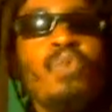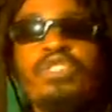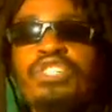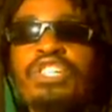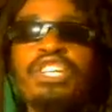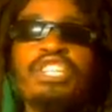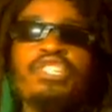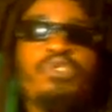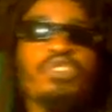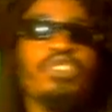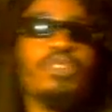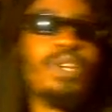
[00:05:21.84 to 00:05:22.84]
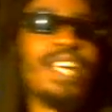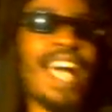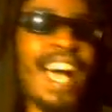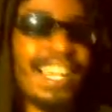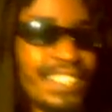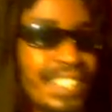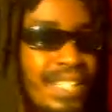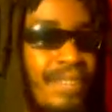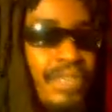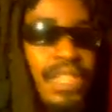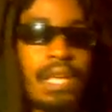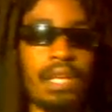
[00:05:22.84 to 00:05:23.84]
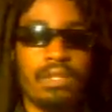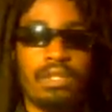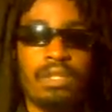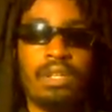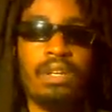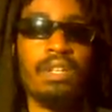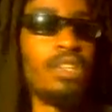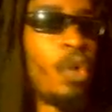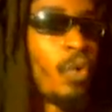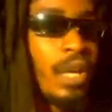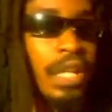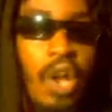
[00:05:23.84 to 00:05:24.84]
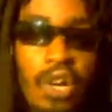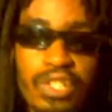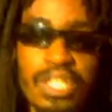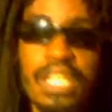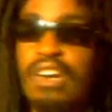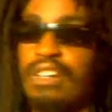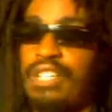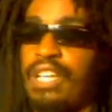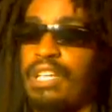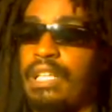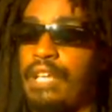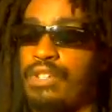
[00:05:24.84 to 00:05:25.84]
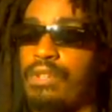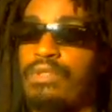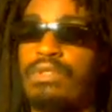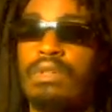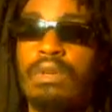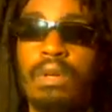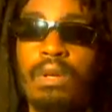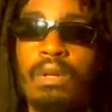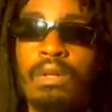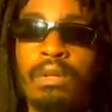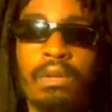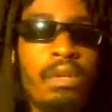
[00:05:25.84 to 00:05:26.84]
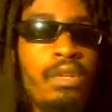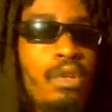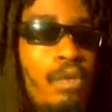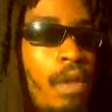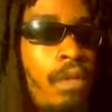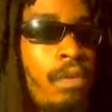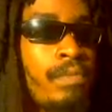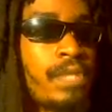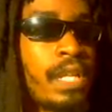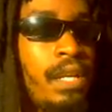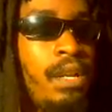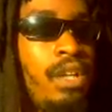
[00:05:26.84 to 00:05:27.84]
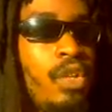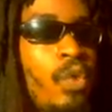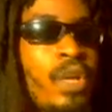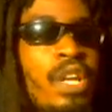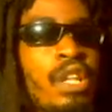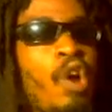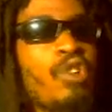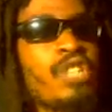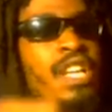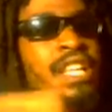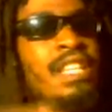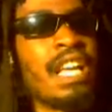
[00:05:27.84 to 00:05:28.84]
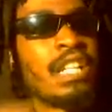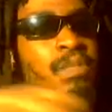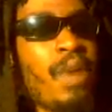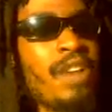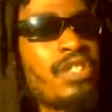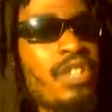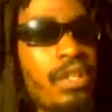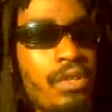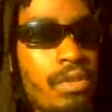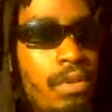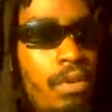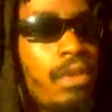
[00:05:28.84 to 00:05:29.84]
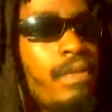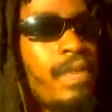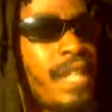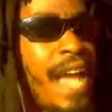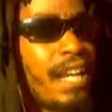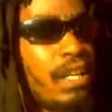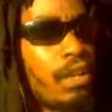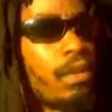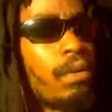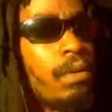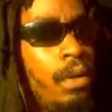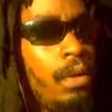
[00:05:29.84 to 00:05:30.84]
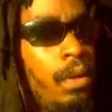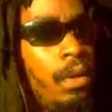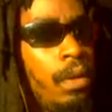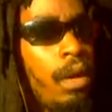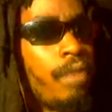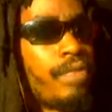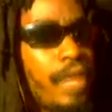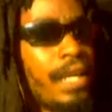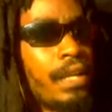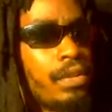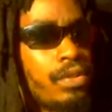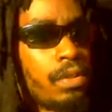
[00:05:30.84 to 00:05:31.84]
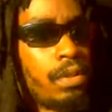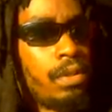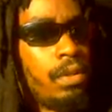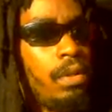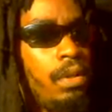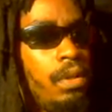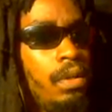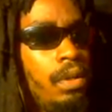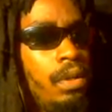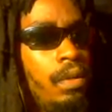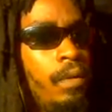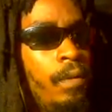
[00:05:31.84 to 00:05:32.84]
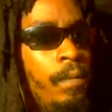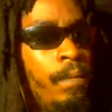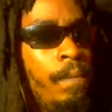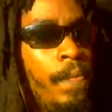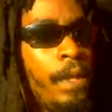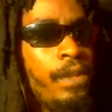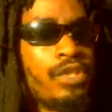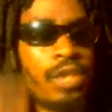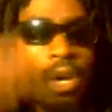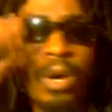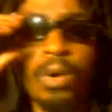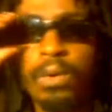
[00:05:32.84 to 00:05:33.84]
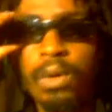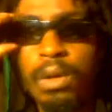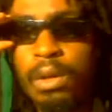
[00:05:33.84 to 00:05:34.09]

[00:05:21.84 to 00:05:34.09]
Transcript: wants to get you to the reality of things. Don't get lost in your articulations. Do you follow what I'm saying? Don't get lost in the expressions or the vernacular of things. So,